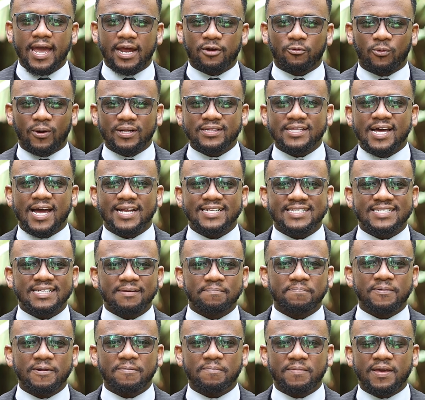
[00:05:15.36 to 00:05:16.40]
And what that
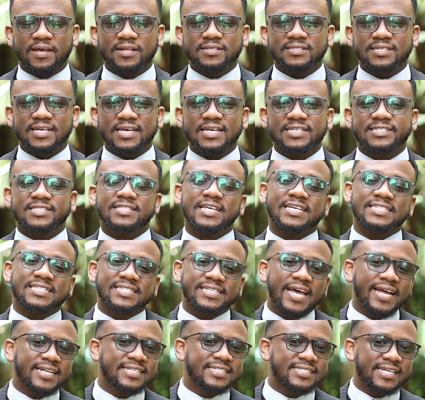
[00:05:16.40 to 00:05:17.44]
simply means is the
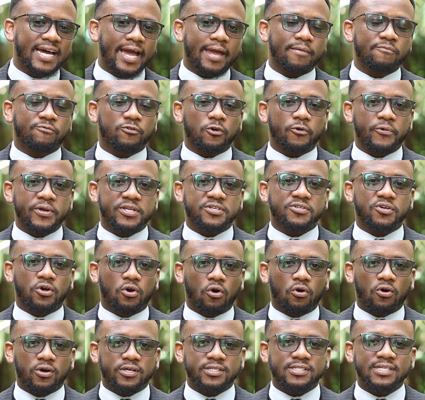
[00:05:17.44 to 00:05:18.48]
set time for which
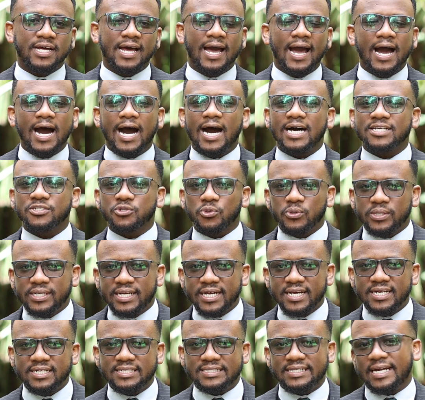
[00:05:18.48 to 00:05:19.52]
God has
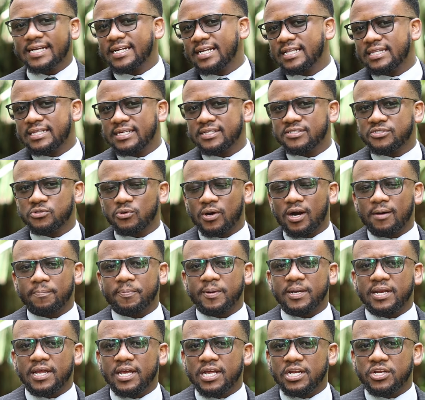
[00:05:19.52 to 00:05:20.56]
ordained certain things to
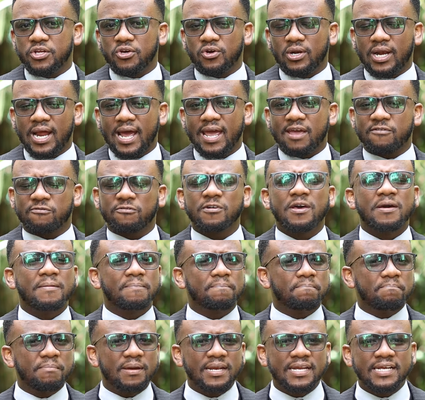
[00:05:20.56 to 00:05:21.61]
happen in your life.
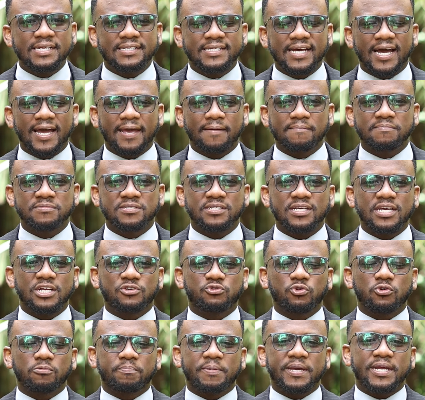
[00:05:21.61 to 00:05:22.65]
Many times
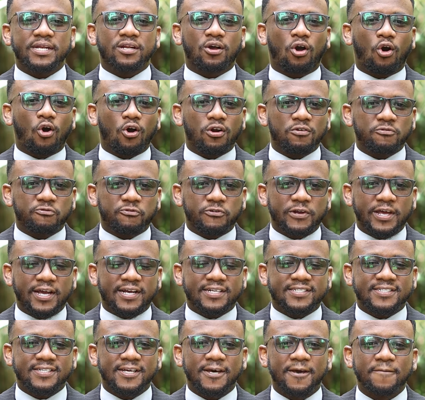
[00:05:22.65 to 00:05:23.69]
it will be in
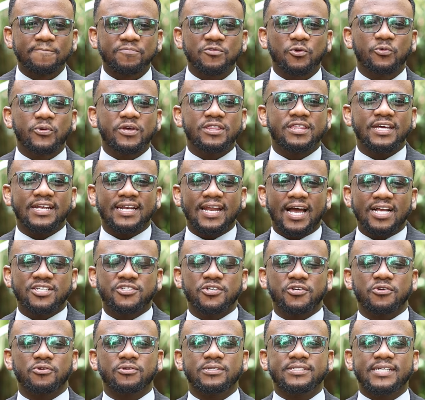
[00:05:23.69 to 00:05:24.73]
conflict with the
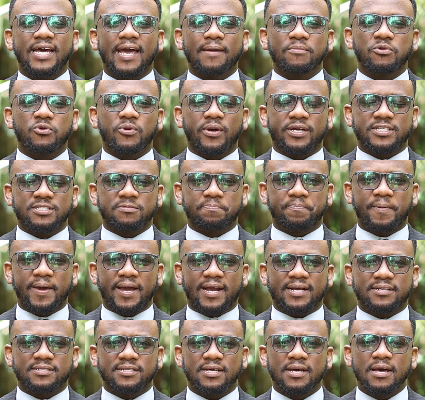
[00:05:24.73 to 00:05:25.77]
natural time you
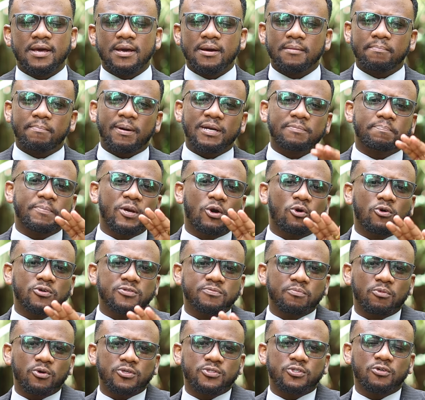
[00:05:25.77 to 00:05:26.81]
expect. But
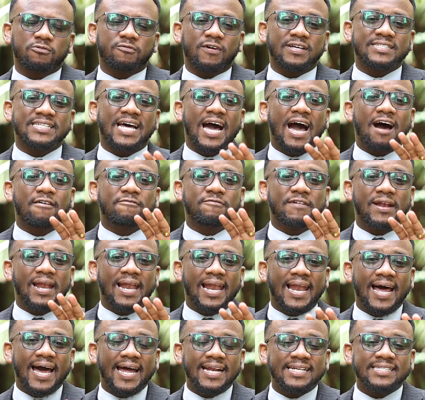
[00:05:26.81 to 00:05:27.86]
because most of us have
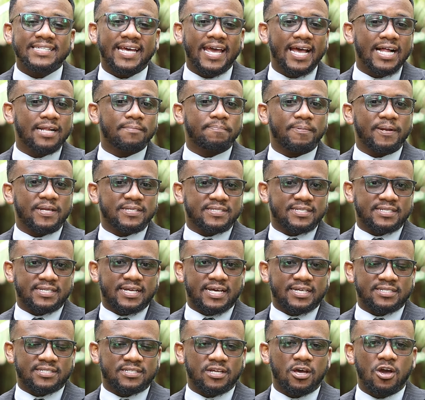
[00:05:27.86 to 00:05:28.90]
learned
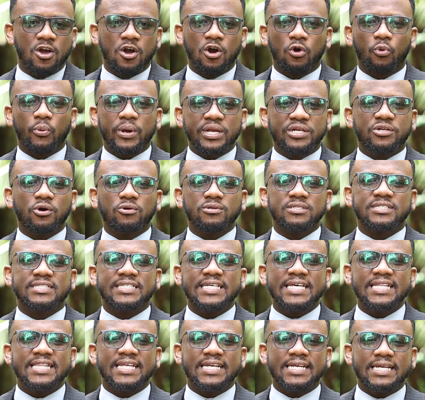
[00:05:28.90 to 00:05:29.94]
helplessness, we don't
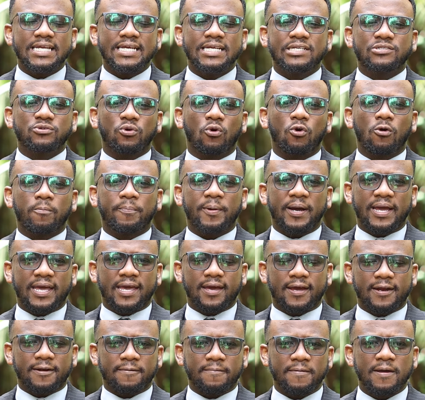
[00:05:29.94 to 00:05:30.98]
see the need to hope
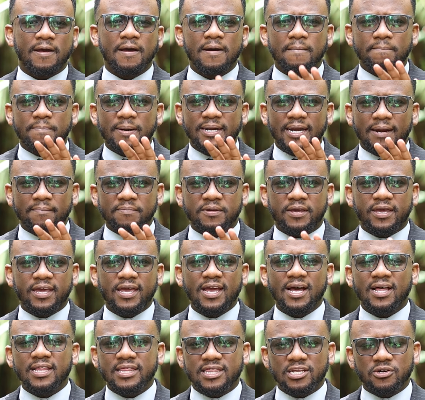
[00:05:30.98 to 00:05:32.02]
again. But I'm
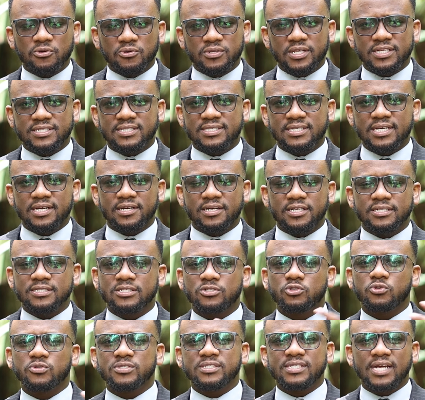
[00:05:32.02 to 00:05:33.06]
here through this
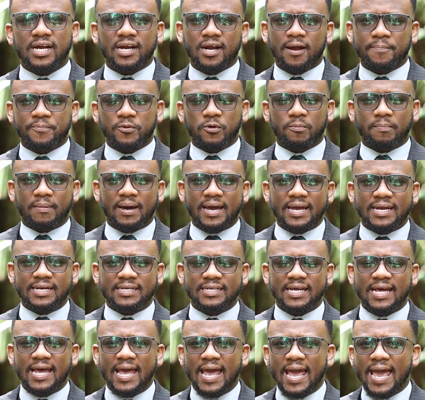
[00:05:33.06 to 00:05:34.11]
series to stir up your
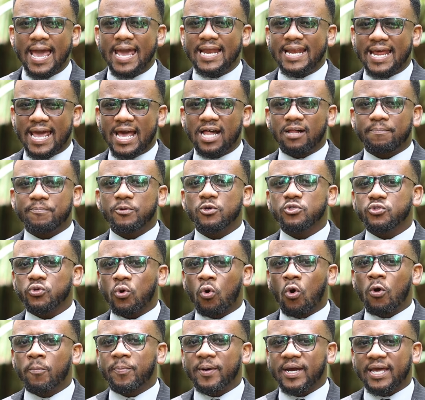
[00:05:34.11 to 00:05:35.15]
mind and help you
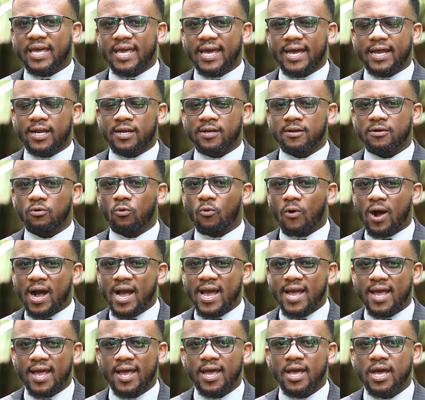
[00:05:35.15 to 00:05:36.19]
to hope again.
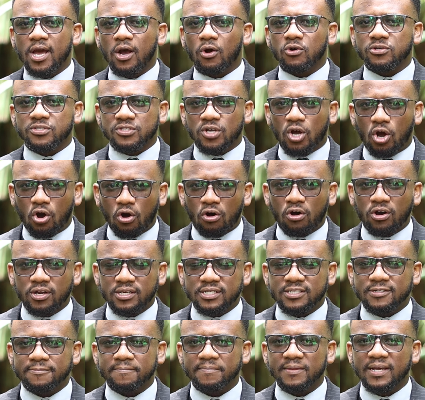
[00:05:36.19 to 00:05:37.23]
Why? Because
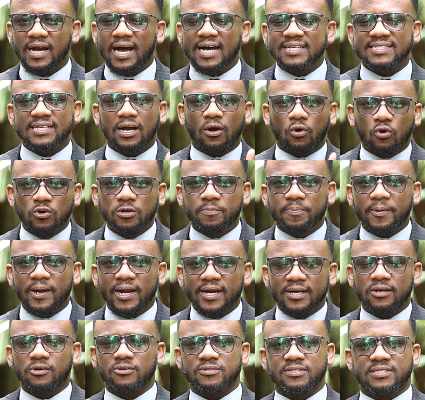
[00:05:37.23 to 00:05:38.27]
God has a good
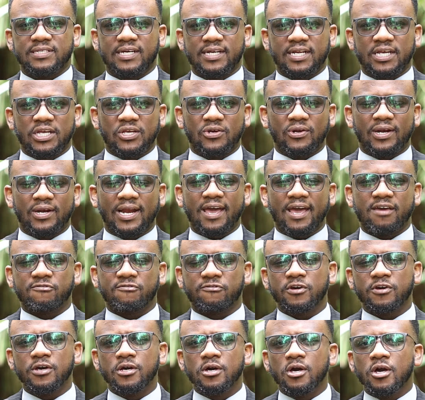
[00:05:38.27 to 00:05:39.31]
plan concerning your
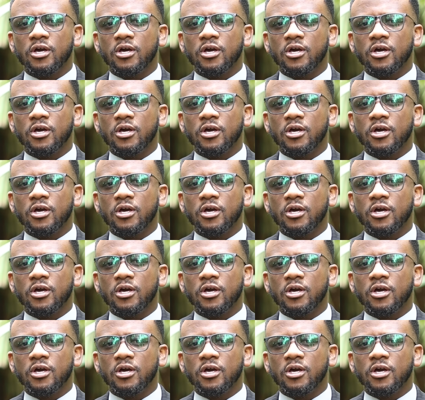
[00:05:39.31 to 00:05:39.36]
life.